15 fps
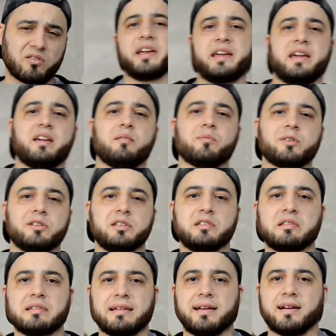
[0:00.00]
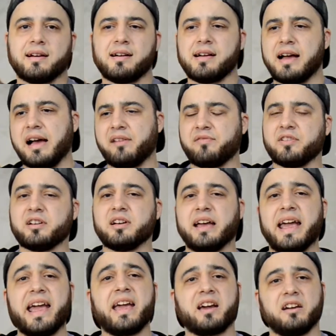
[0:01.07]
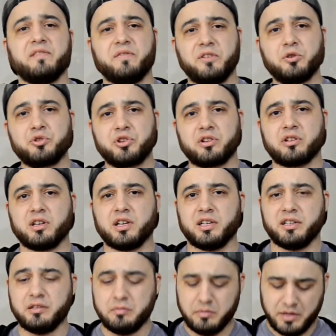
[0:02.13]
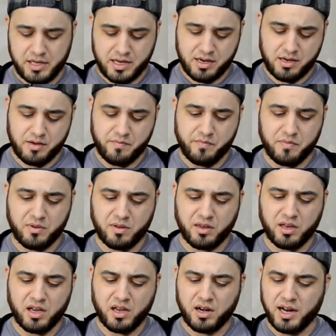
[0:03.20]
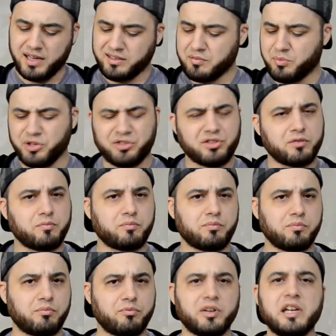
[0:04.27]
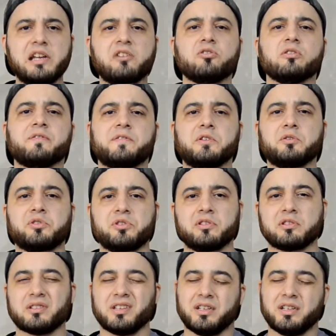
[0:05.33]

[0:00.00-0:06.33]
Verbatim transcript: The cameras have an AI feature on them, and it has a bunch of really cool features.